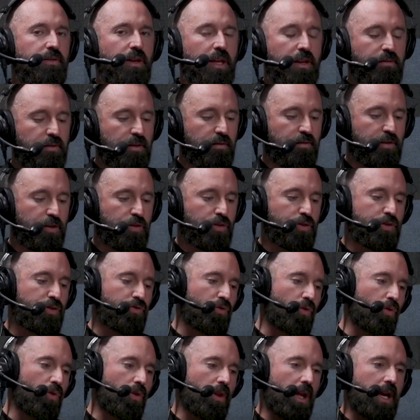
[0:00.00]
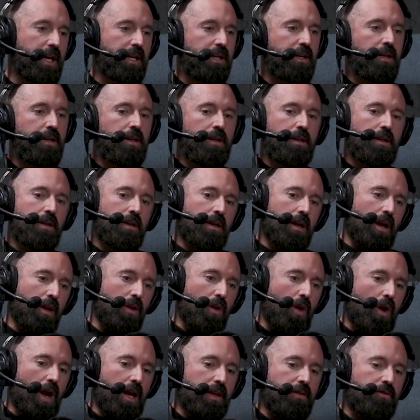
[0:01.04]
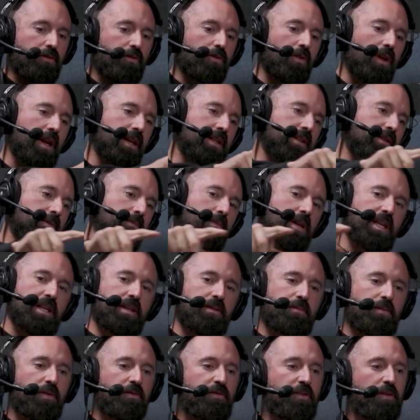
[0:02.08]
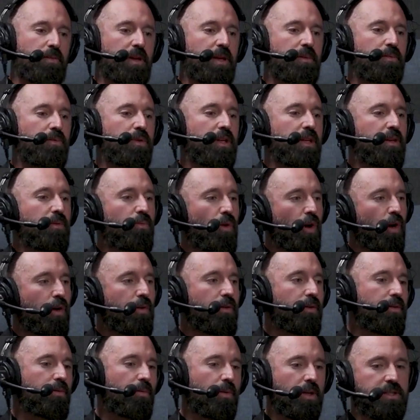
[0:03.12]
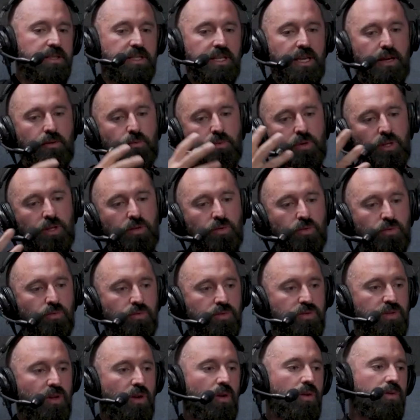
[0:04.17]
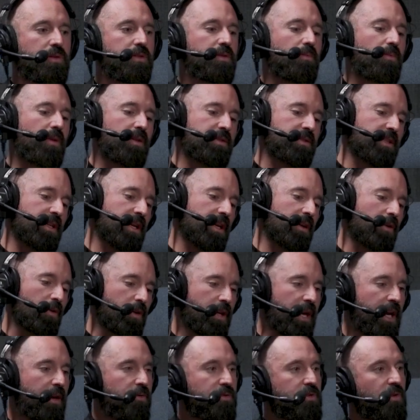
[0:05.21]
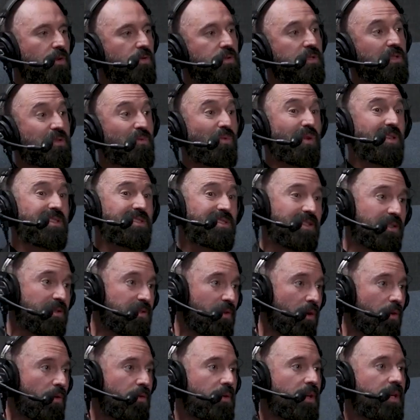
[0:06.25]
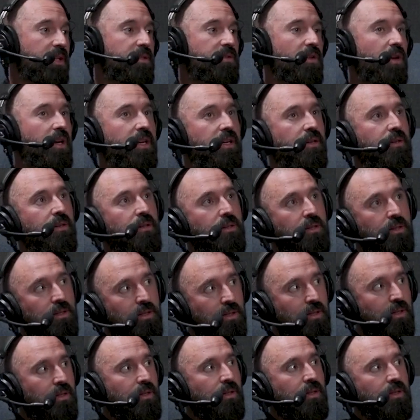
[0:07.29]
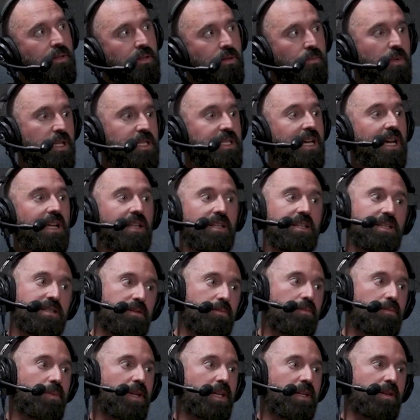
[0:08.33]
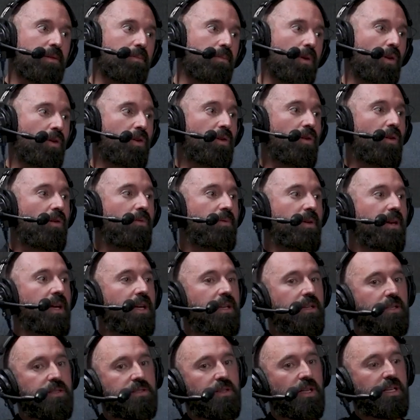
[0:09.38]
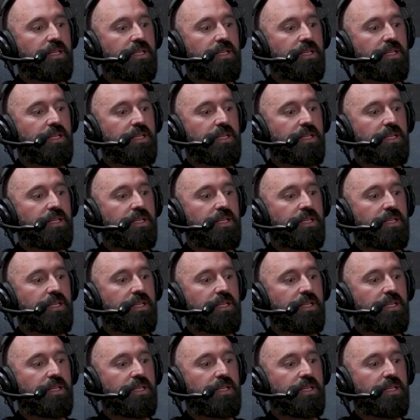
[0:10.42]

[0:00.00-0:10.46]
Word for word: if, even if you just draw like a line through like the medium of the people that you work with, the ones that get really good results, the ones that get okay results, and the ones that don't, it's mm-hmm. like the mentality is a big component of it, and it's